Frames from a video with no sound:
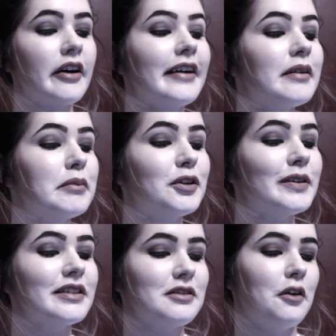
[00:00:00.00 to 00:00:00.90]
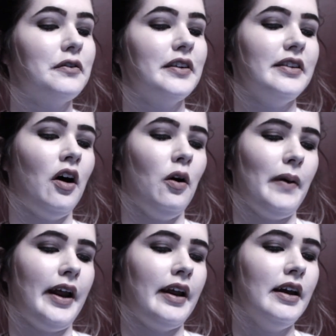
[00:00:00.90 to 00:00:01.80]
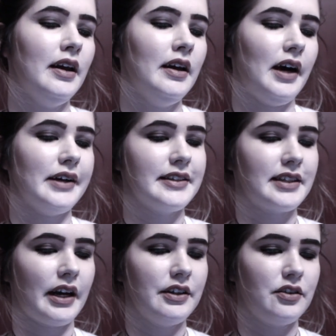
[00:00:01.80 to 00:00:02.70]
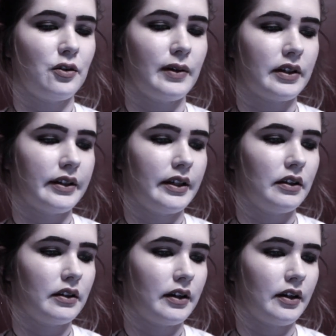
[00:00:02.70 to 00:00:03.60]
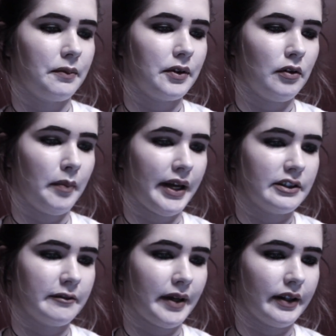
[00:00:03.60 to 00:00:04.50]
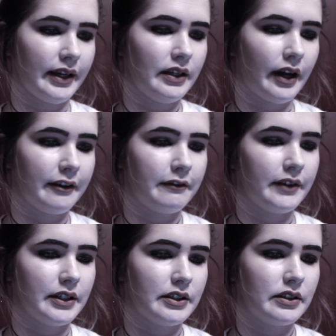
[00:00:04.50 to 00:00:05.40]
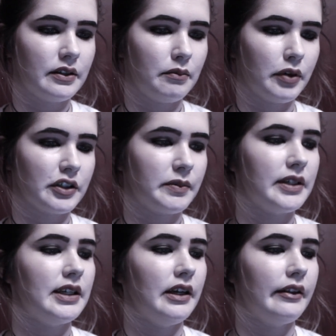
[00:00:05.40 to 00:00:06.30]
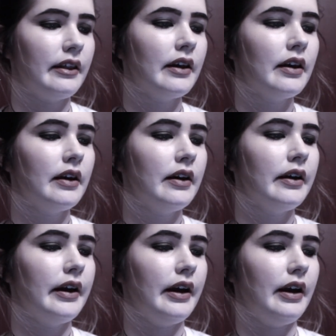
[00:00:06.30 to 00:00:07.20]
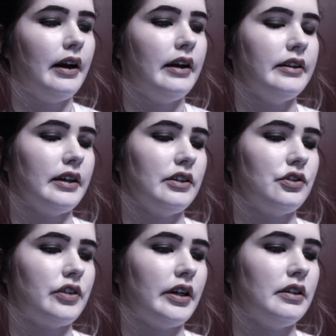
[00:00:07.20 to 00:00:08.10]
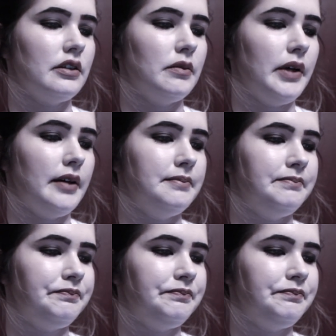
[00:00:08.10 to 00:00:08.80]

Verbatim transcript: sorry, between the sofa and the hallway, I decided to quickly clear up the remains of my late night feast, brush my teeth, and then get straight into bed.